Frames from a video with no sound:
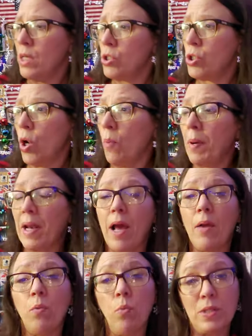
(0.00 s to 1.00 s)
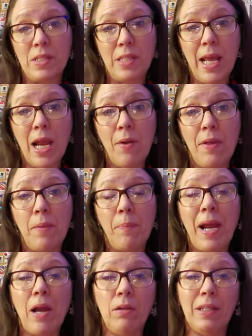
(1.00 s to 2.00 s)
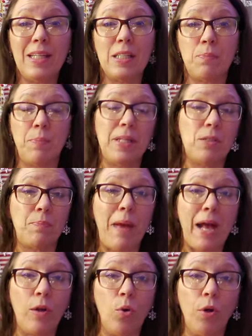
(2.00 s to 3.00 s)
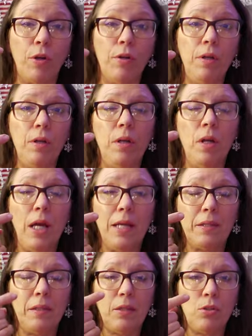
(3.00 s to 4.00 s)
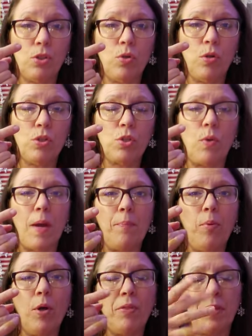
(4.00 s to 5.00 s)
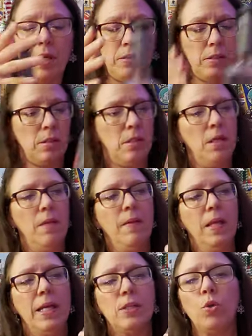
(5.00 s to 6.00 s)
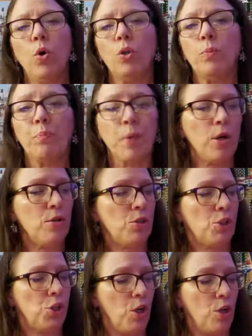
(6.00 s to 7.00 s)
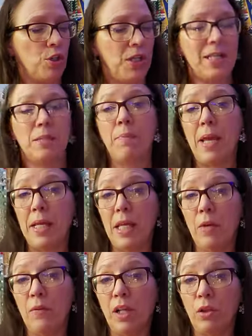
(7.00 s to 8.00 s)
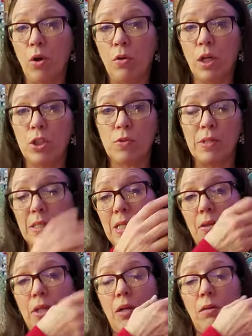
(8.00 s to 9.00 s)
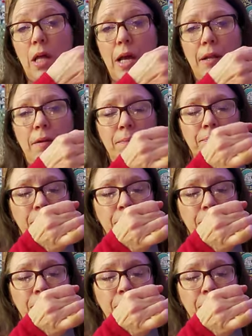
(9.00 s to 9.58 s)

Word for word: So, but I was there, and apparently it's it's back ordered at the liquor store. So I bought this it's called Burnt Church. It's made here in the Low Country in South Carolina.